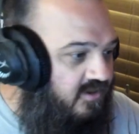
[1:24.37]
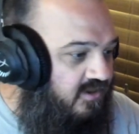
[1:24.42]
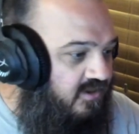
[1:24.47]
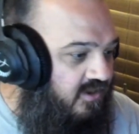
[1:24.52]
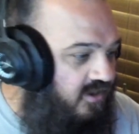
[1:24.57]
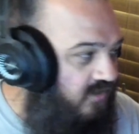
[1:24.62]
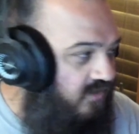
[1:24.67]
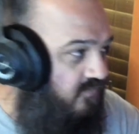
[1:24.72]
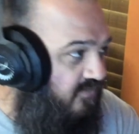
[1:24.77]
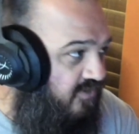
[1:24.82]

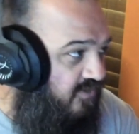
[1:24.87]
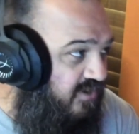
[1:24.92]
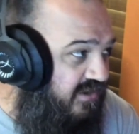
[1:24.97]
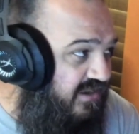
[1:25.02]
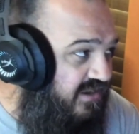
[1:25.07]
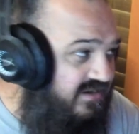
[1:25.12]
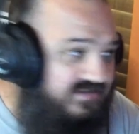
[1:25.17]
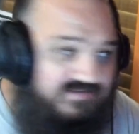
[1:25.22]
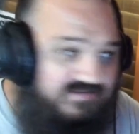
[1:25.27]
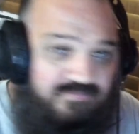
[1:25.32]
We're going to
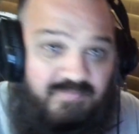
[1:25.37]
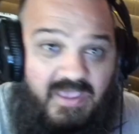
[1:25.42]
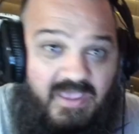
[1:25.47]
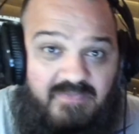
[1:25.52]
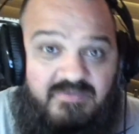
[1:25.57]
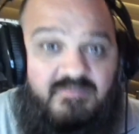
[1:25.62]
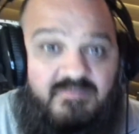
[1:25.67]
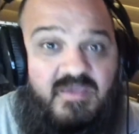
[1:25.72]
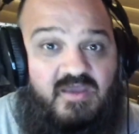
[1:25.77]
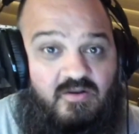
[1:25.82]
get into some
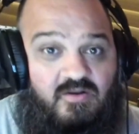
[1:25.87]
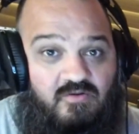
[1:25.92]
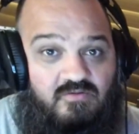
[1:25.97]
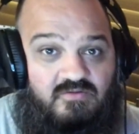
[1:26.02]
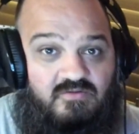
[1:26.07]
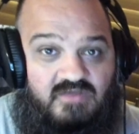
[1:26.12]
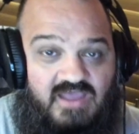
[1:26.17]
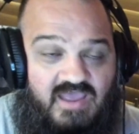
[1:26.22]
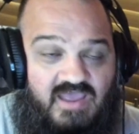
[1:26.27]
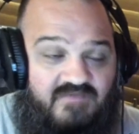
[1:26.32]
BABYMETAL.
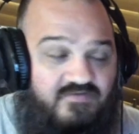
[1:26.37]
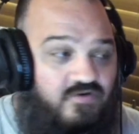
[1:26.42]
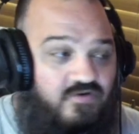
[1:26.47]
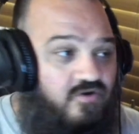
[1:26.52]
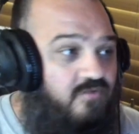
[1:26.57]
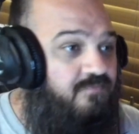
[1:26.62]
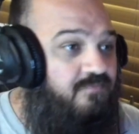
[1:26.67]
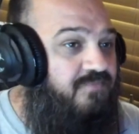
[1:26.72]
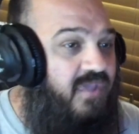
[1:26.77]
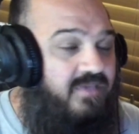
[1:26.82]
I haven't
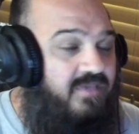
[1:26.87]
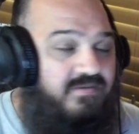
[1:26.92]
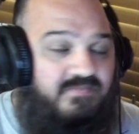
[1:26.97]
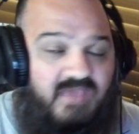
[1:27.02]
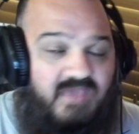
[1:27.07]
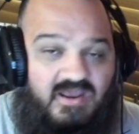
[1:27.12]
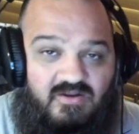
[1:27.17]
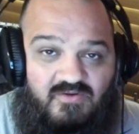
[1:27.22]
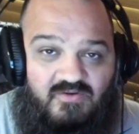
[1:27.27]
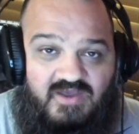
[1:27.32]
heard
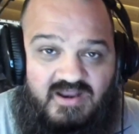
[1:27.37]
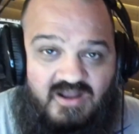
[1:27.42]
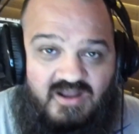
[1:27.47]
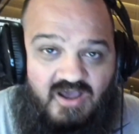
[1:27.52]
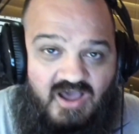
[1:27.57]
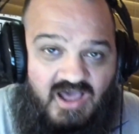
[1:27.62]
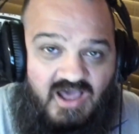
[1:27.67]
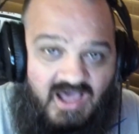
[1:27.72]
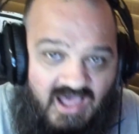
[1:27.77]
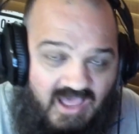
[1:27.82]
BABYMETAL in
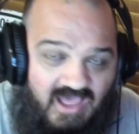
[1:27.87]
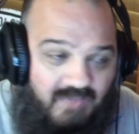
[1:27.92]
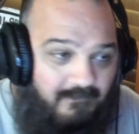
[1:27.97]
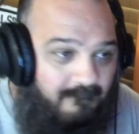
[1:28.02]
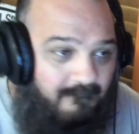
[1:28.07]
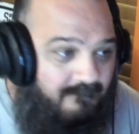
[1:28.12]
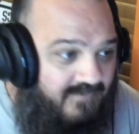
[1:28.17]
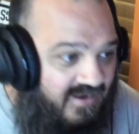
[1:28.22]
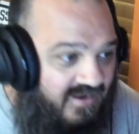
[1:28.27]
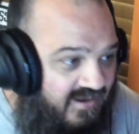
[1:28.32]
a hot
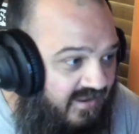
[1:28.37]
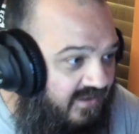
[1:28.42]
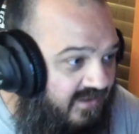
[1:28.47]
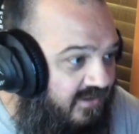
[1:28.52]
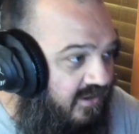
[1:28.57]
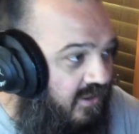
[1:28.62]
minute,